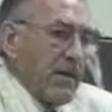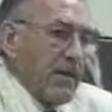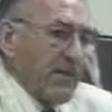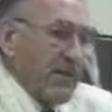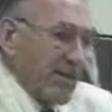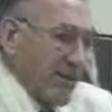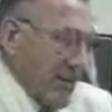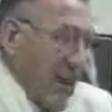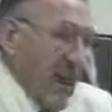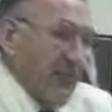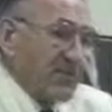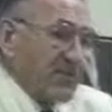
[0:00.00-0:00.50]

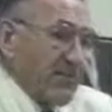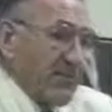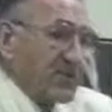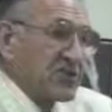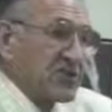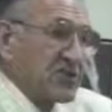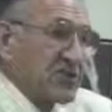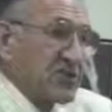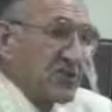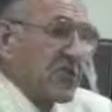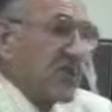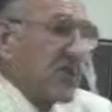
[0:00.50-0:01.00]
The rapture is
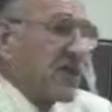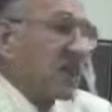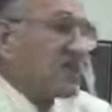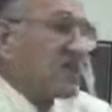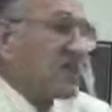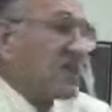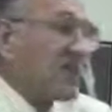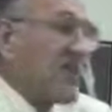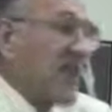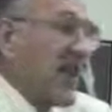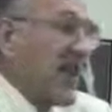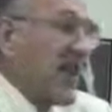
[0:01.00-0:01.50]
secret
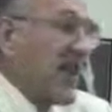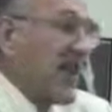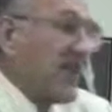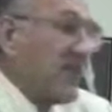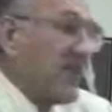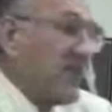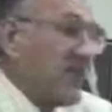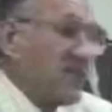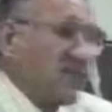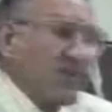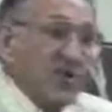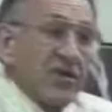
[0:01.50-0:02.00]
insofar
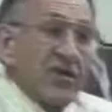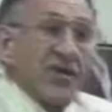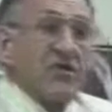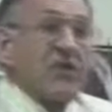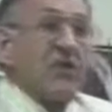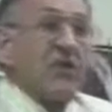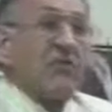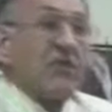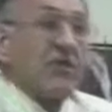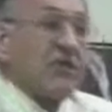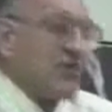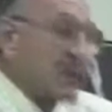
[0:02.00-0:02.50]
who's going to
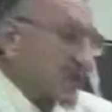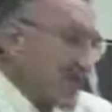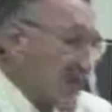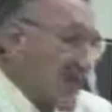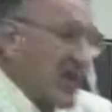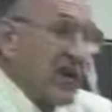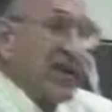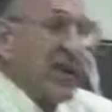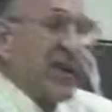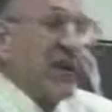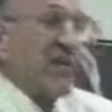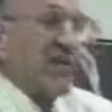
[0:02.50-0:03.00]
know it, who's going
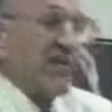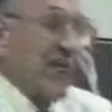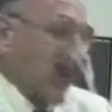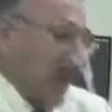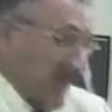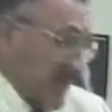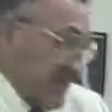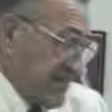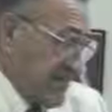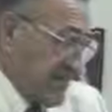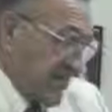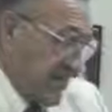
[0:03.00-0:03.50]
to care
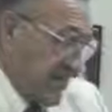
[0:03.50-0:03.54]
about it.